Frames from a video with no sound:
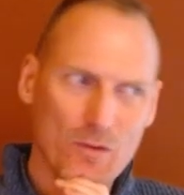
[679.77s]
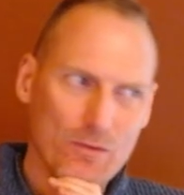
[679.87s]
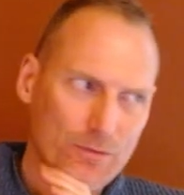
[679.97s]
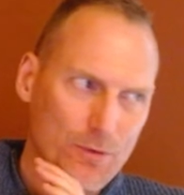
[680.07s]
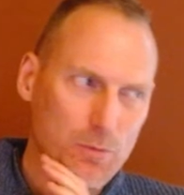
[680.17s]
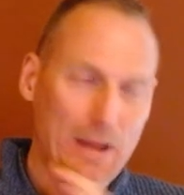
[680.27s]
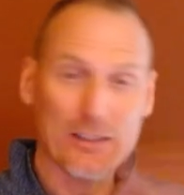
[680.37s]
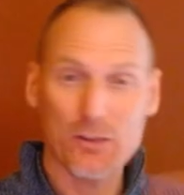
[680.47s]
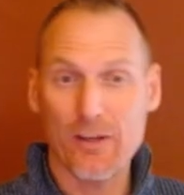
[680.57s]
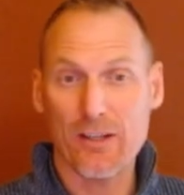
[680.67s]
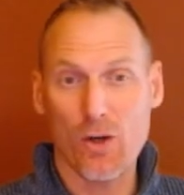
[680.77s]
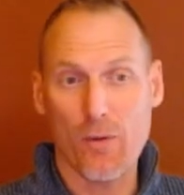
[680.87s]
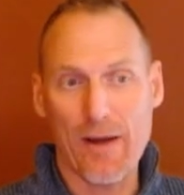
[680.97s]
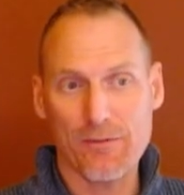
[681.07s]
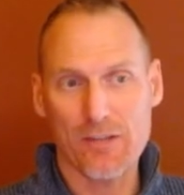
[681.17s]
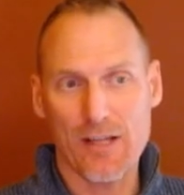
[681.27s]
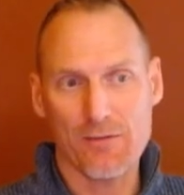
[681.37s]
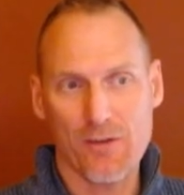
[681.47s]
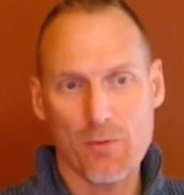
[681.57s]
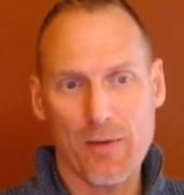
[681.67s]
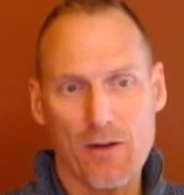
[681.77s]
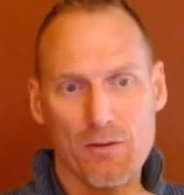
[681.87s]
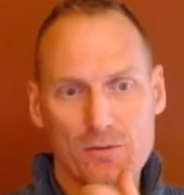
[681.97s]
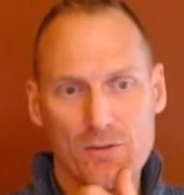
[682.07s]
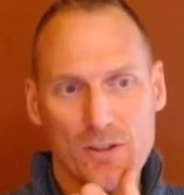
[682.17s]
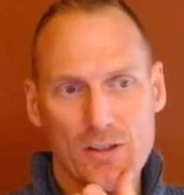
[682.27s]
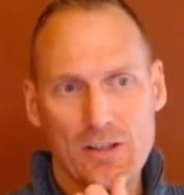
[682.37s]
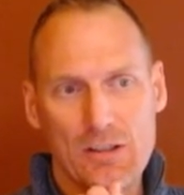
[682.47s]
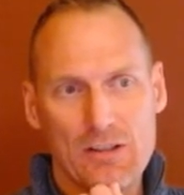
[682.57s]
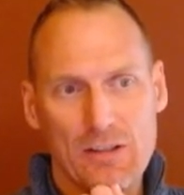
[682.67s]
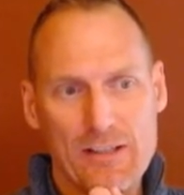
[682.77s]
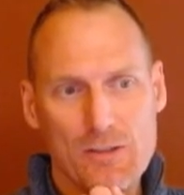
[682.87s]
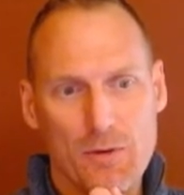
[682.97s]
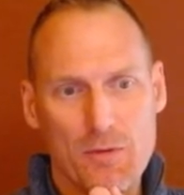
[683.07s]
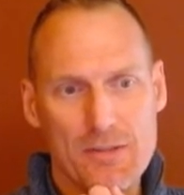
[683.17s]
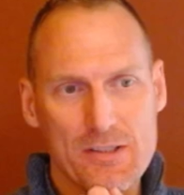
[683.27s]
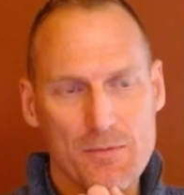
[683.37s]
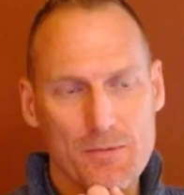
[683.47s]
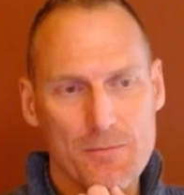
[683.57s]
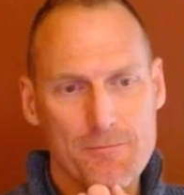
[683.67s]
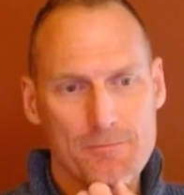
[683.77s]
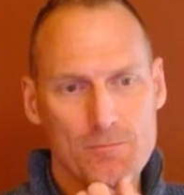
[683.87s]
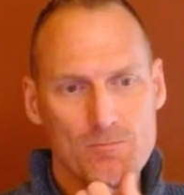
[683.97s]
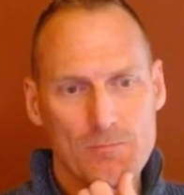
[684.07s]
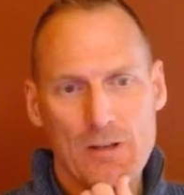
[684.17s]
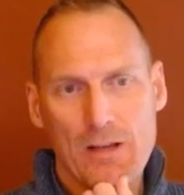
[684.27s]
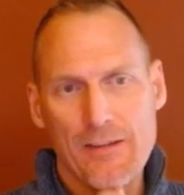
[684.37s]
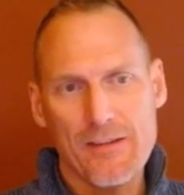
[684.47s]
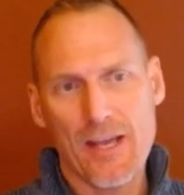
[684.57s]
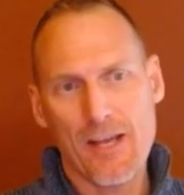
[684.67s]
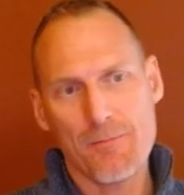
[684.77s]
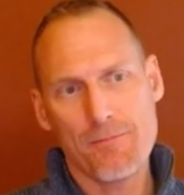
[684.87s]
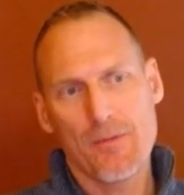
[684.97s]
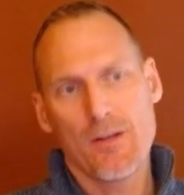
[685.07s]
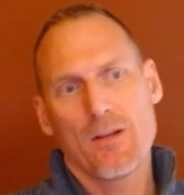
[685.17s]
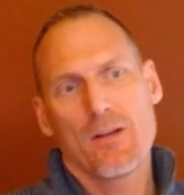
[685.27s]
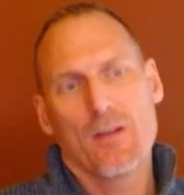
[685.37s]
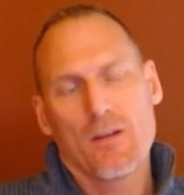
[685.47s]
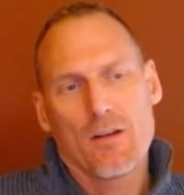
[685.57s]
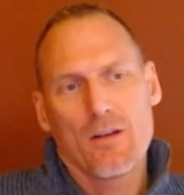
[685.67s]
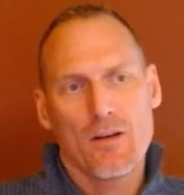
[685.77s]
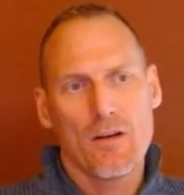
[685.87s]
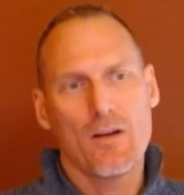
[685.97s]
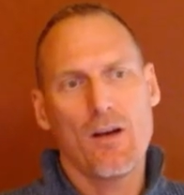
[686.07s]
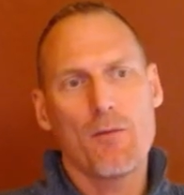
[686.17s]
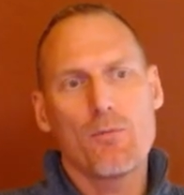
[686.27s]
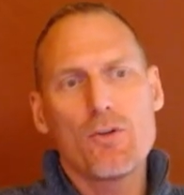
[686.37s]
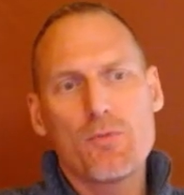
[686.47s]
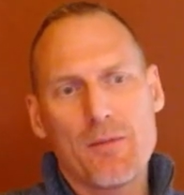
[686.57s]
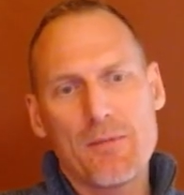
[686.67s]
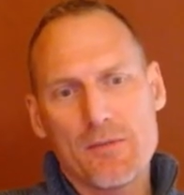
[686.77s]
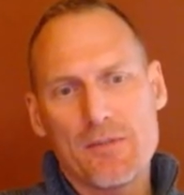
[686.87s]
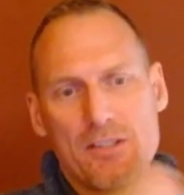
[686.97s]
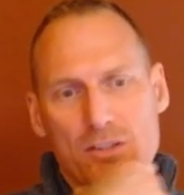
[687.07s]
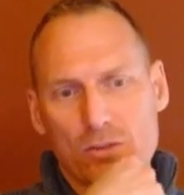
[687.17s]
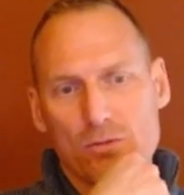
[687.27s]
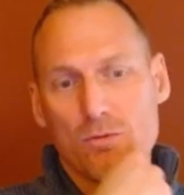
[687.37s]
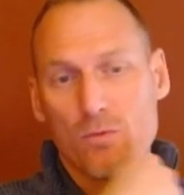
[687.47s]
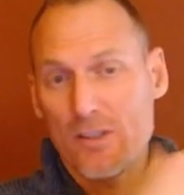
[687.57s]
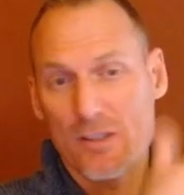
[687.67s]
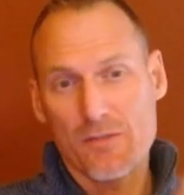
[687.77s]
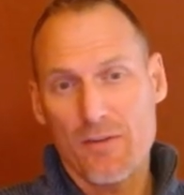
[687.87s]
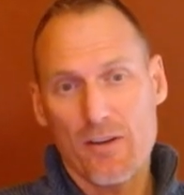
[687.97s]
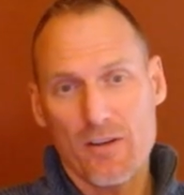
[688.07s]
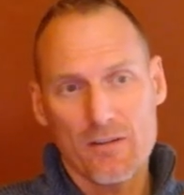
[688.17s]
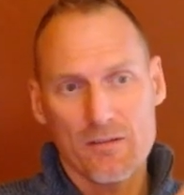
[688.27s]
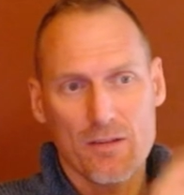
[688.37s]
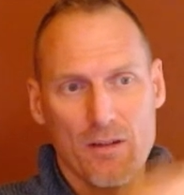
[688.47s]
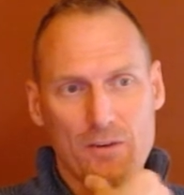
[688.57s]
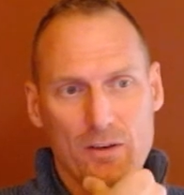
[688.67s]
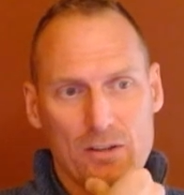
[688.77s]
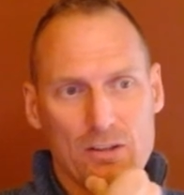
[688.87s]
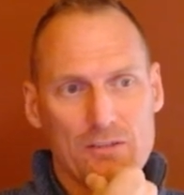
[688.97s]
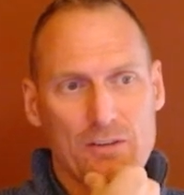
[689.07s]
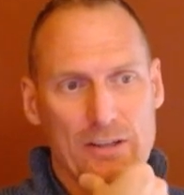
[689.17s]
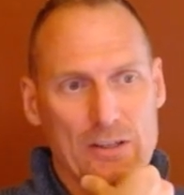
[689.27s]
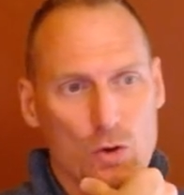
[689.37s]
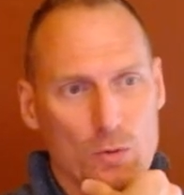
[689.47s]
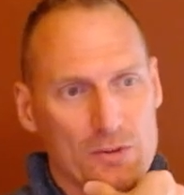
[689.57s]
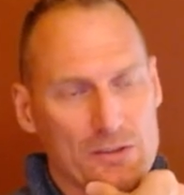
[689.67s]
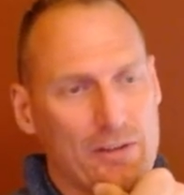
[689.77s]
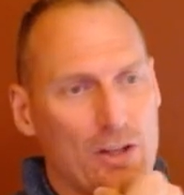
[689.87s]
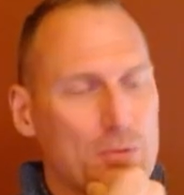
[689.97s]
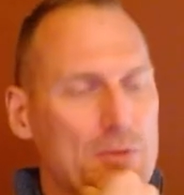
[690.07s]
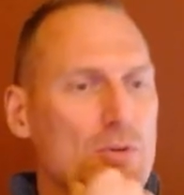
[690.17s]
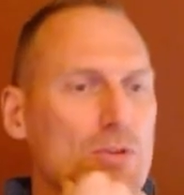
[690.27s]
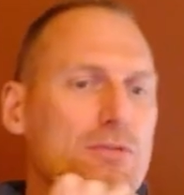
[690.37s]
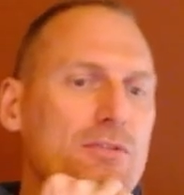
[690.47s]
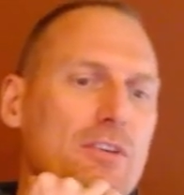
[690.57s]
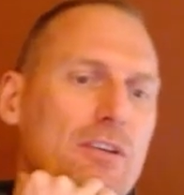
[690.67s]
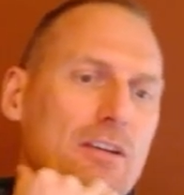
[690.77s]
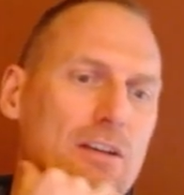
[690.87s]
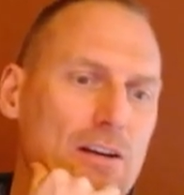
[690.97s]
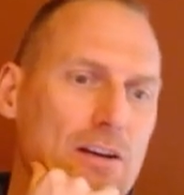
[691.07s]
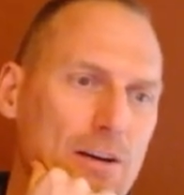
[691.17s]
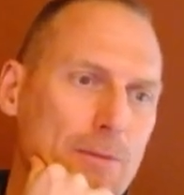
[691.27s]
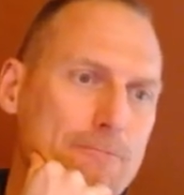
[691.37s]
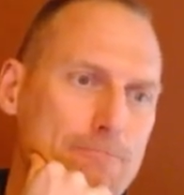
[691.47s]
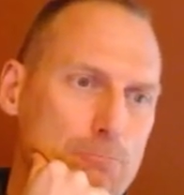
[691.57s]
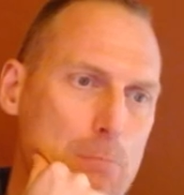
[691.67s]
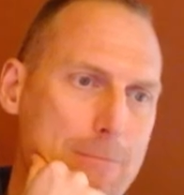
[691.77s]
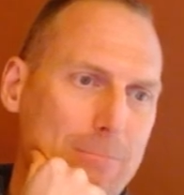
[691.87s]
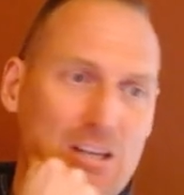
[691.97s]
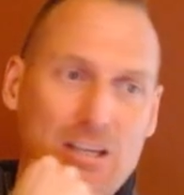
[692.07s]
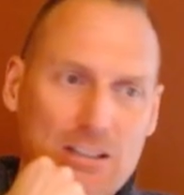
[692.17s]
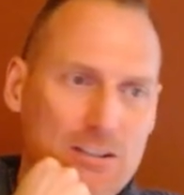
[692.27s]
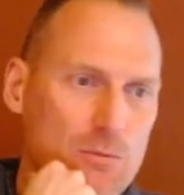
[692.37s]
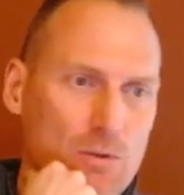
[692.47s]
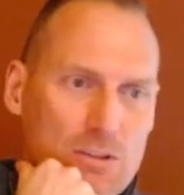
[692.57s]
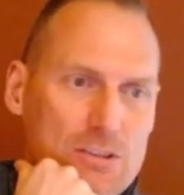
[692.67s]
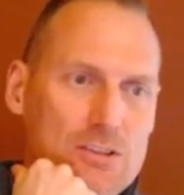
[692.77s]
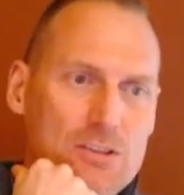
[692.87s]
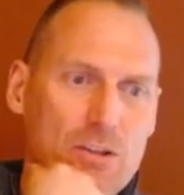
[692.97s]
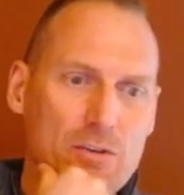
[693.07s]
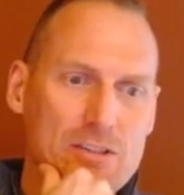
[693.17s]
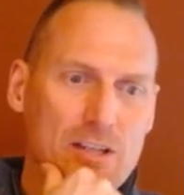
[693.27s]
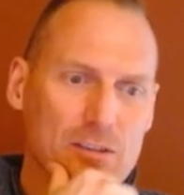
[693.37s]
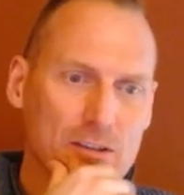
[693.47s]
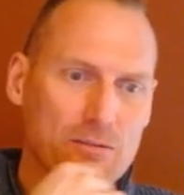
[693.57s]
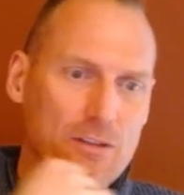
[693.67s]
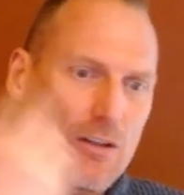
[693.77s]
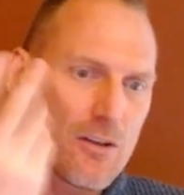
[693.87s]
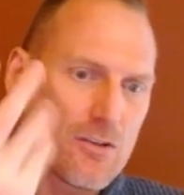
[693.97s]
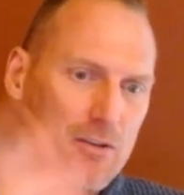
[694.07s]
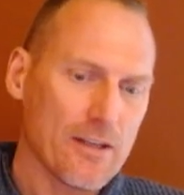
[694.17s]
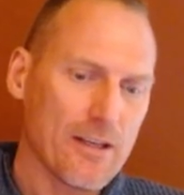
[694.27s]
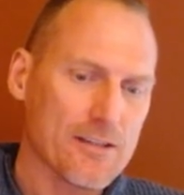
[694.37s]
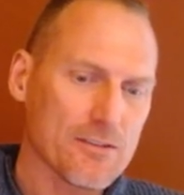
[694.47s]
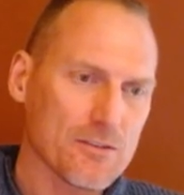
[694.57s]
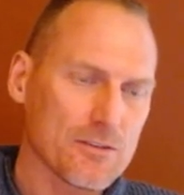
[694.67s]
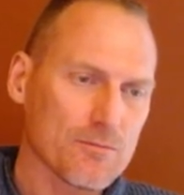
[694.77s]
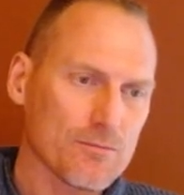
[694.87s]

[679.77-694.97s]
for black to try to go after that very powerful light square bishop. In the game, Bruce played bishop d2, which is a very, very good, very normal developing move, connecting the rooks, etc. So I castled,